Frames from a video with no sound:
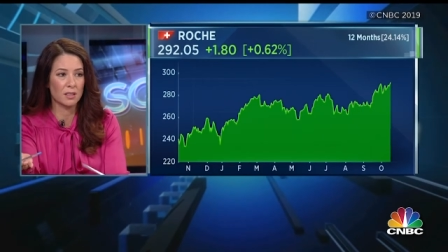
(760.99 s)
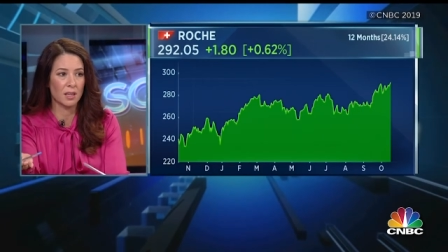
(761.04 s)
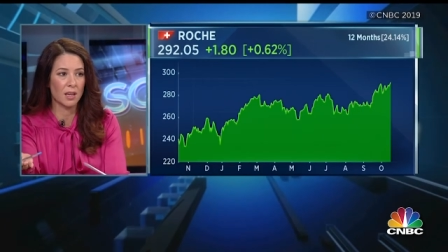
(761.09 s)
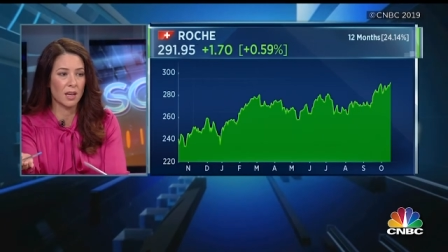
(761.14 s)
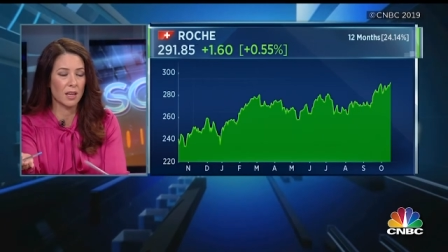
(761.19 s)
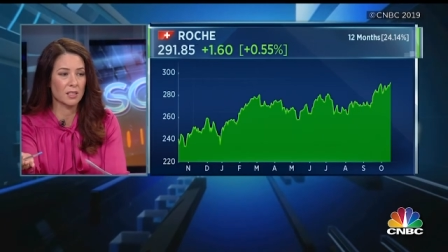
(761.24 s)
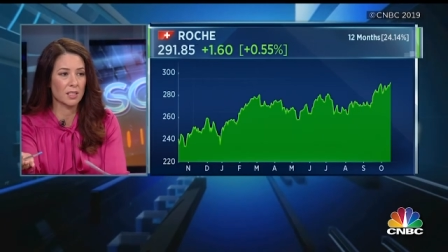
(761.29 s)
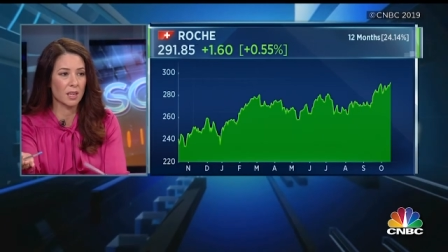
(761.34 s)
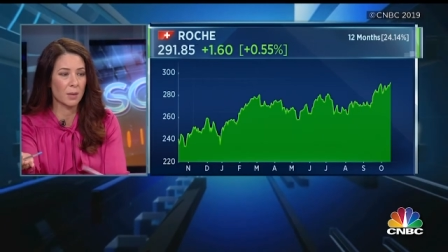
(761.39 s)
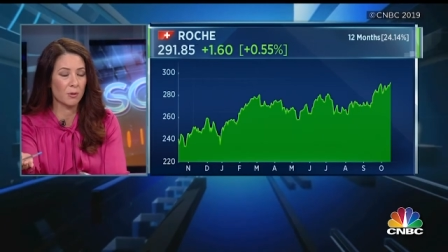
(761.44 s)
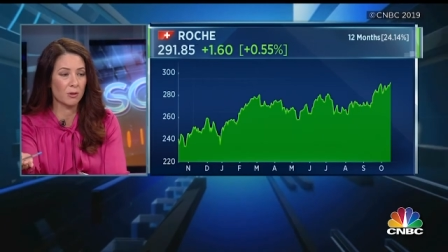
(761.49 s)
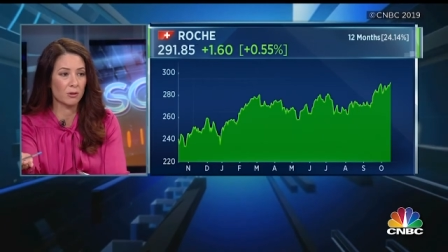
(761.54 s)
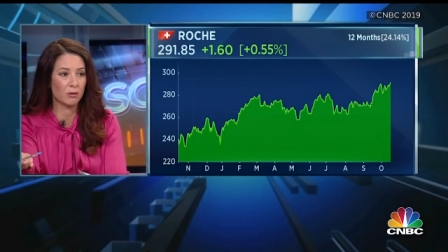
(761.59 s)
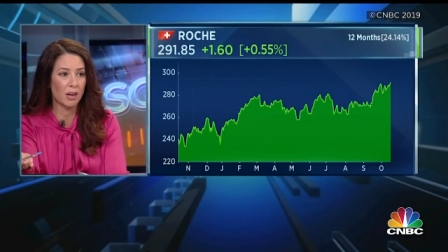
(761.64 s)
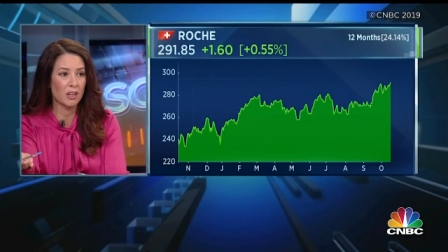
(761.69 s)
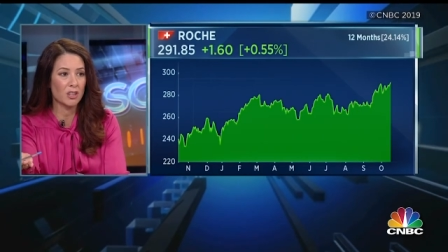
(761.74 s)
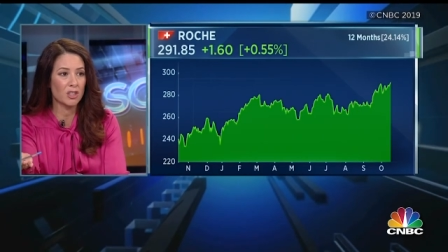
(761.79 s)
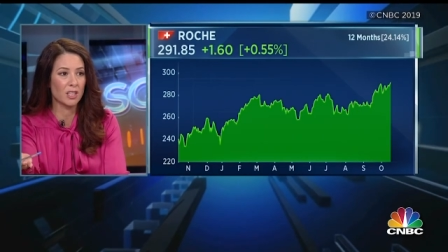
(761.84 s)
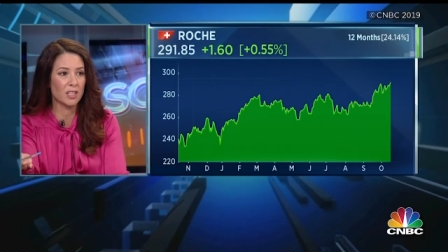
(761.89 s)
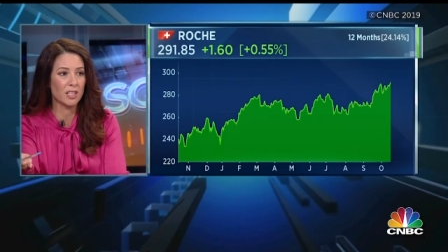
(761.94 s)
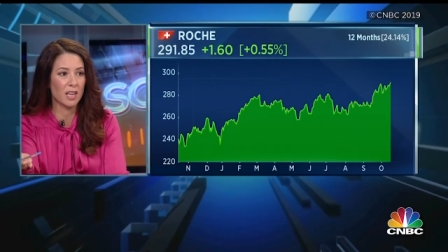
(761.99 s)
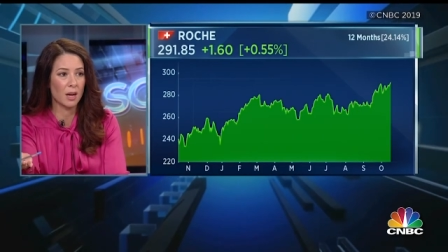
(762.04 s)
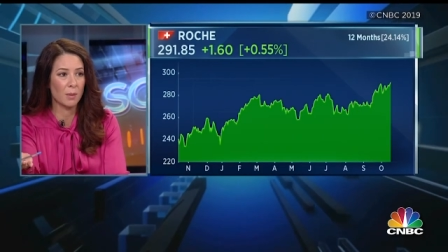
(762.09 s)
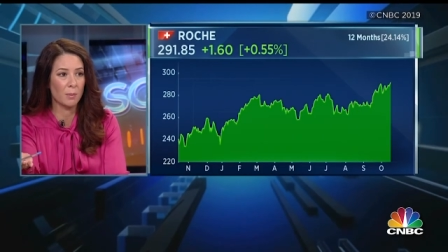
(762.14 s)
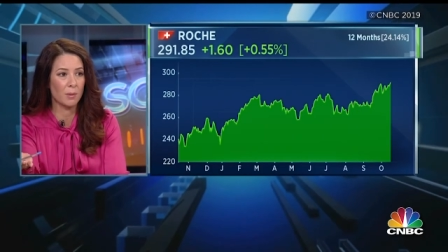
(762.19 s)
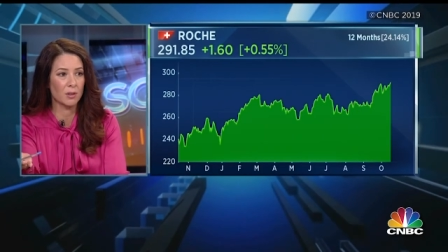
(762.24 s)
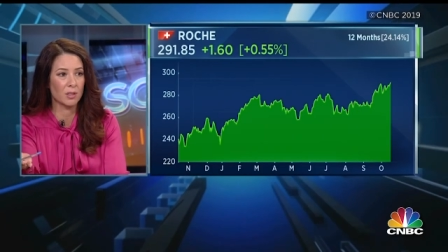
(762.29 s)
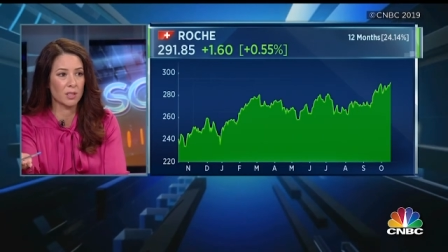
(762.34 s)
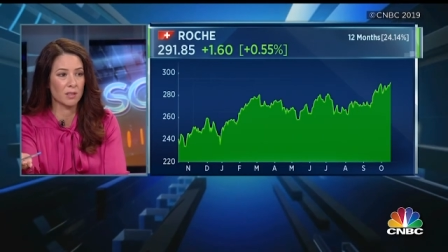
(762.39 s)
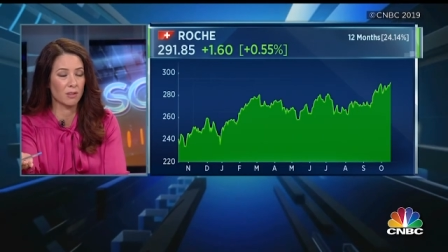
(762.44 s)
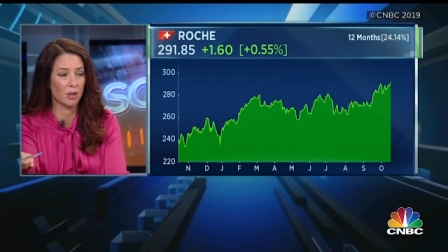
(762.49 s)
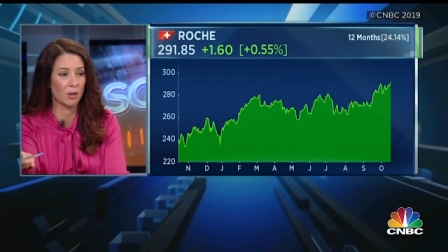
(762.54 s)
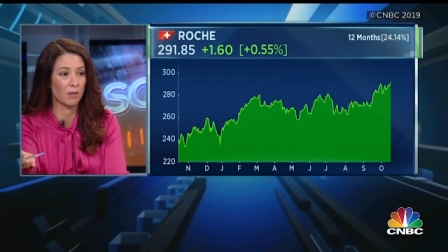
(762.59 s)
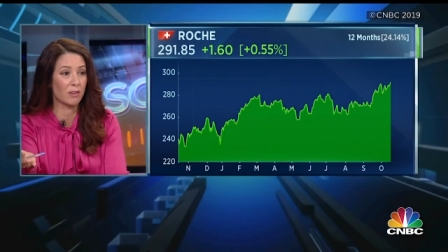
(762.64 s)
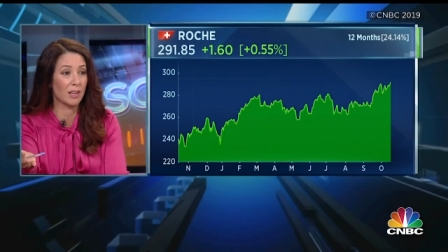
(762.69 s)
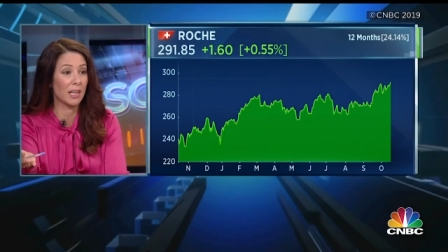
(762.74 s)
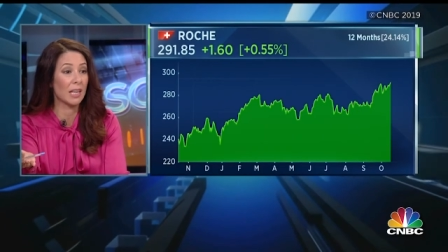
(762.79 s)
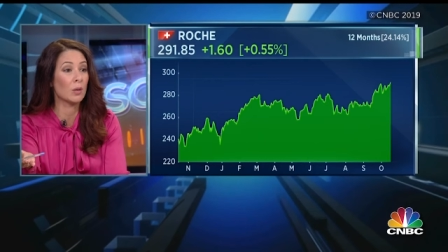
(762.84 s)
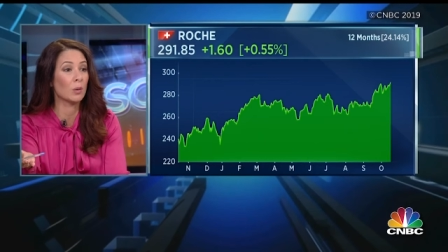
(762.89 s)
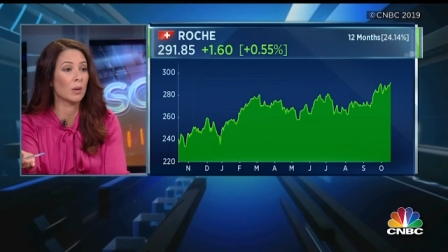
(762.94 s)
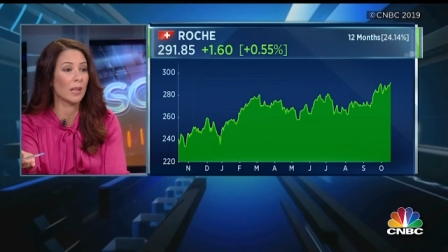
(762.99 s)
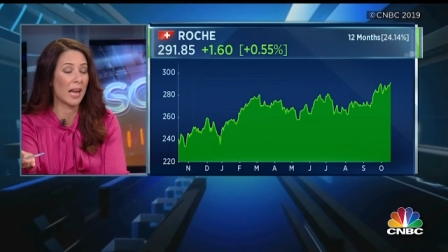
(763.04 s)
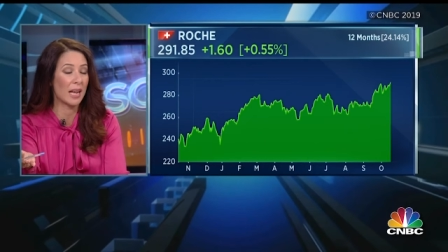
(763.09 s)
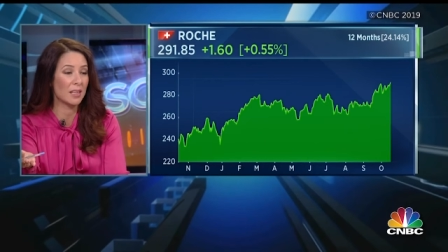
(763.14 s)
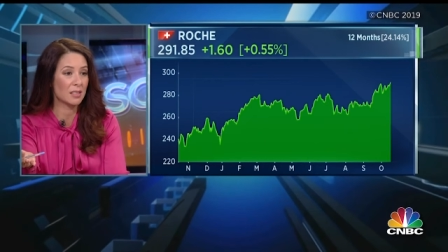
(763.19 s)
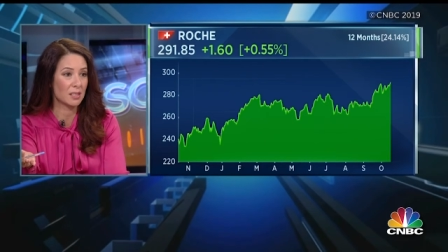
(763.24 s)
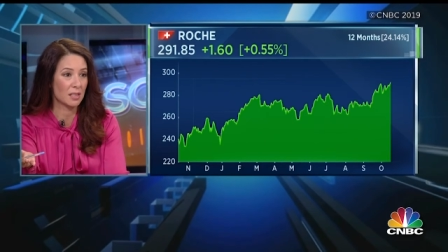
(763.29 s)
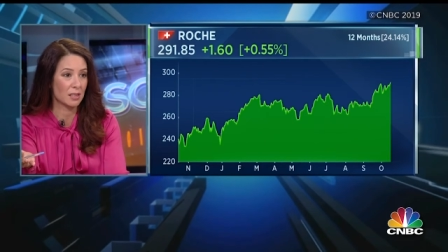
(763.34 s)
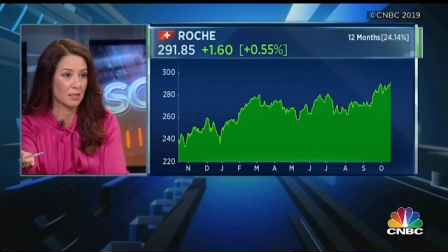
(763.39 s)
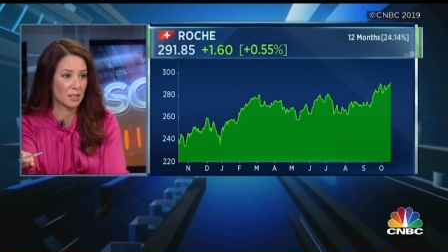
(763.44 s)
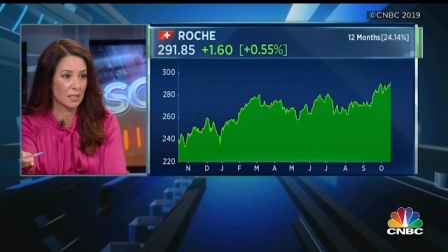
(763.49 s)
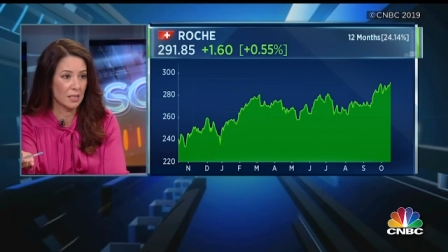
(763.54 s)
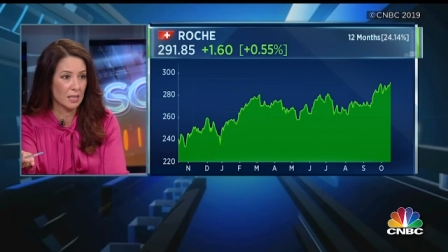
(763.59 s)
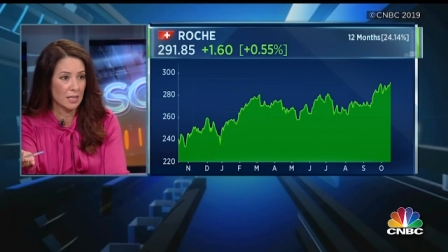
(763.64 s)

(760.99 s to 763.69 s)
has come crashing down because of a lot of illiquid assets